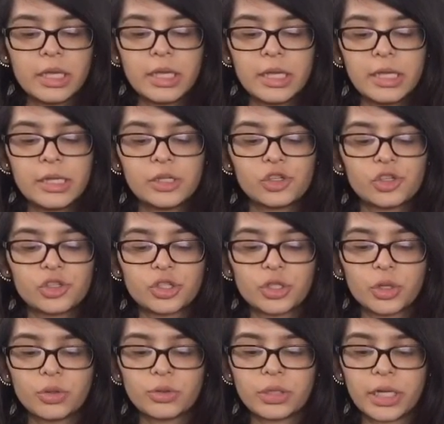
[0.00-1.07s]
it is
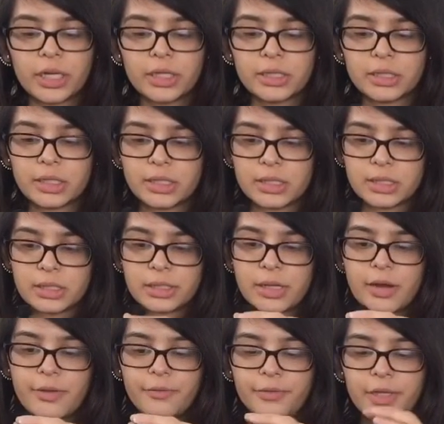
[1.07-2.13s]
so nice and
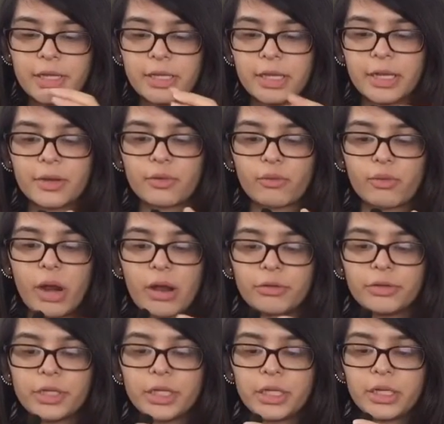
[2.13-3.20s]
soft and like
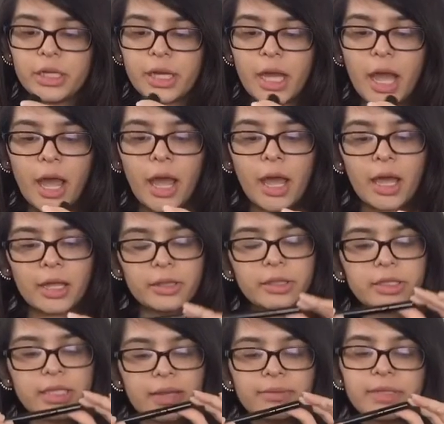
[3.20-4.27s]
rounded at the
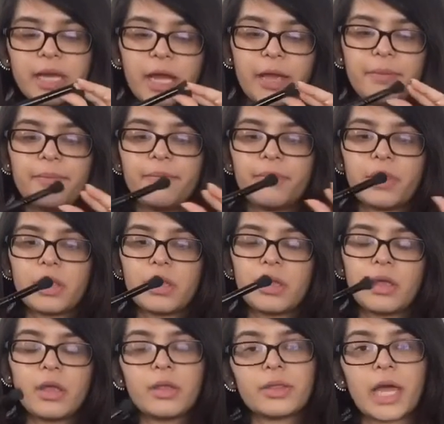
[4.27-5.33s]
same time
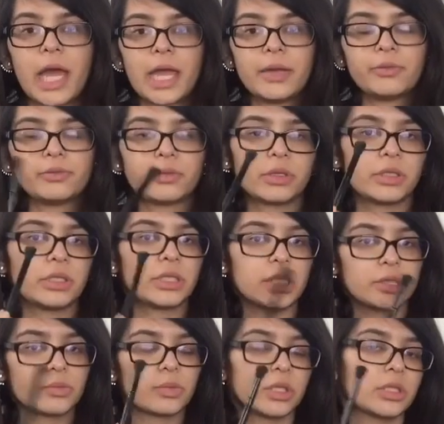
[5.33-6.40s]
that it really
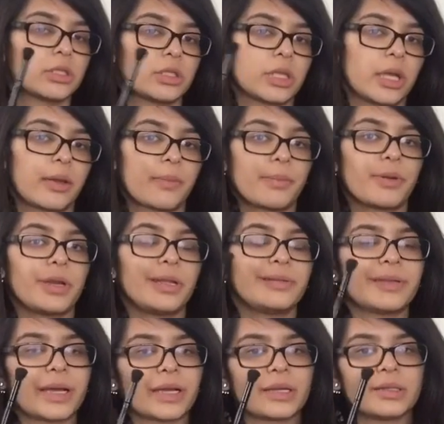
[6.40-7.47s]
does work to like put in
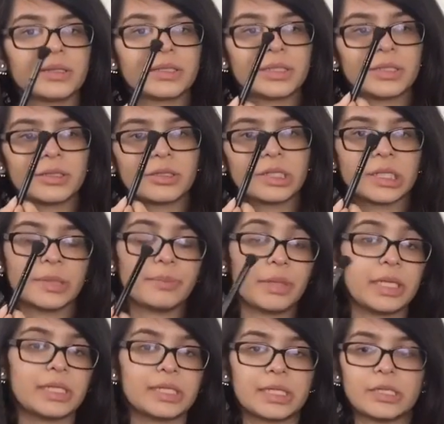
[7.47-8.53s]
that concealer in the
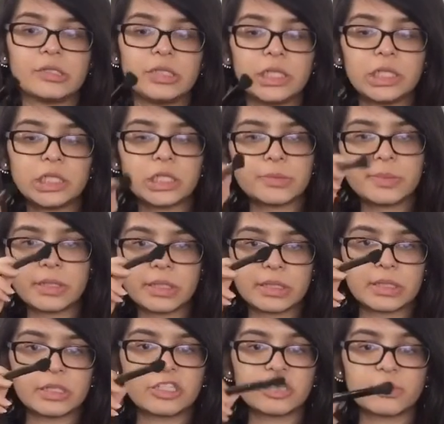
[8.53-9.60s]
places that you need, just
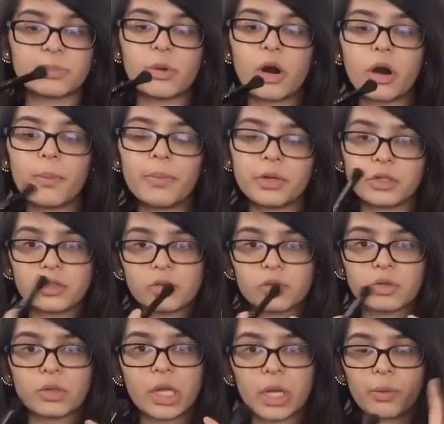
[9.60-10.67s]
because it's small, but it's
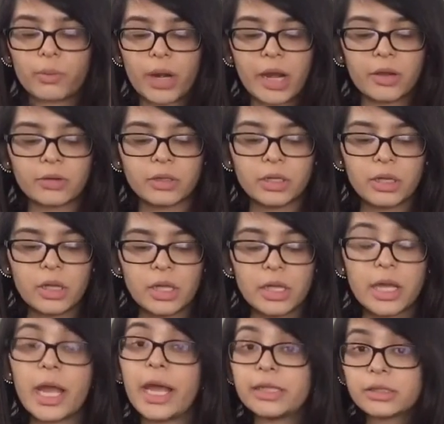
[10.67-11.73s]
also like round
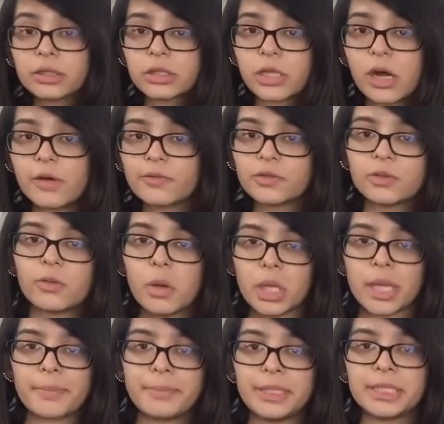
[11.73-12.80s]
and soft, so it won't
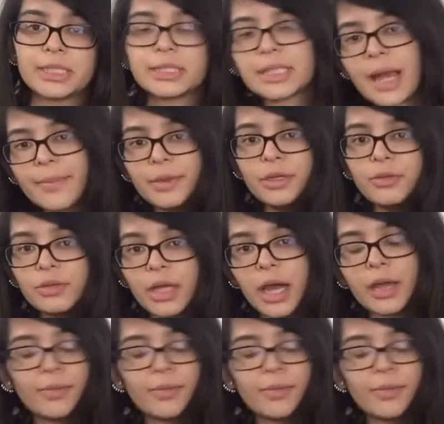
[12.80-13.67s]
like be stabbing you in the